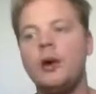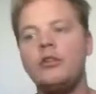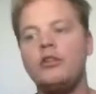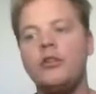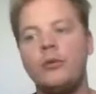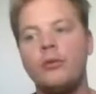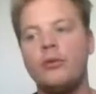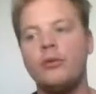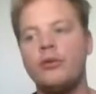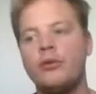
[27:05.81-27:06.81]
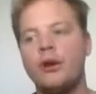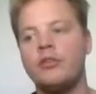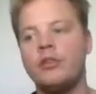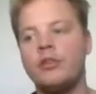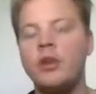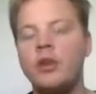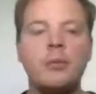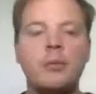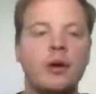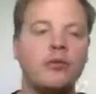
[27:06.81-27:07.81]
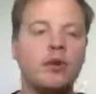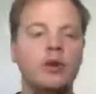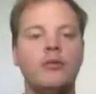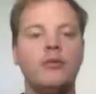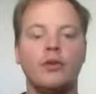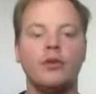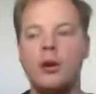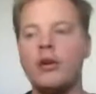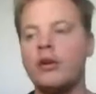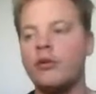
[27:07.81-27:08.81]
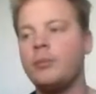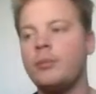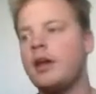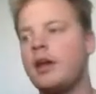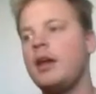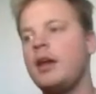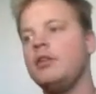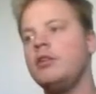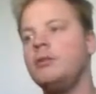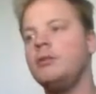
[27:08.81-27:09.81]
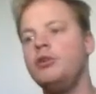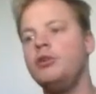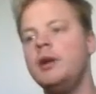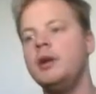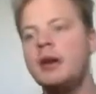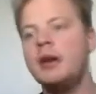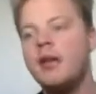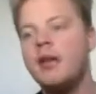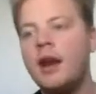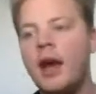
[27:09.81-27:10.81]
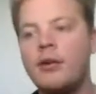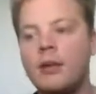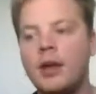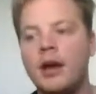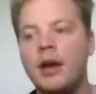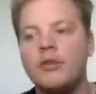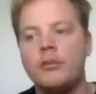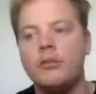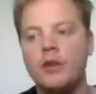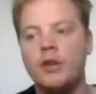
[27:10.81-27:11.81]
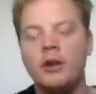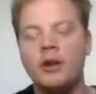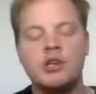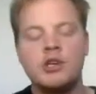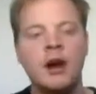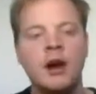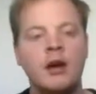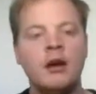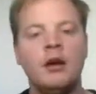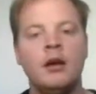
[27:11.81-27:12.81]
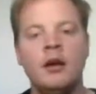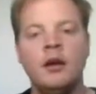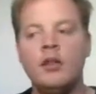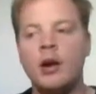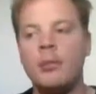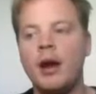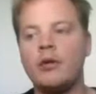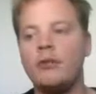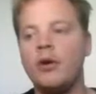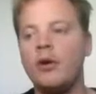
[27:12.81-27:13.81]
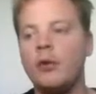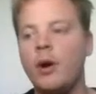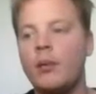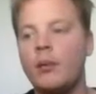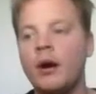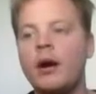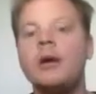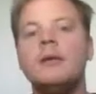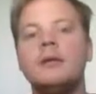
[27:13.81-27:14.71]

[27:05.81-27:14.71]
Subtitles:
Most of the rooms are very similar, but for you, for a smaller group like that, you can do new meeting, and then everybody has the ability to share their microphone or webinar.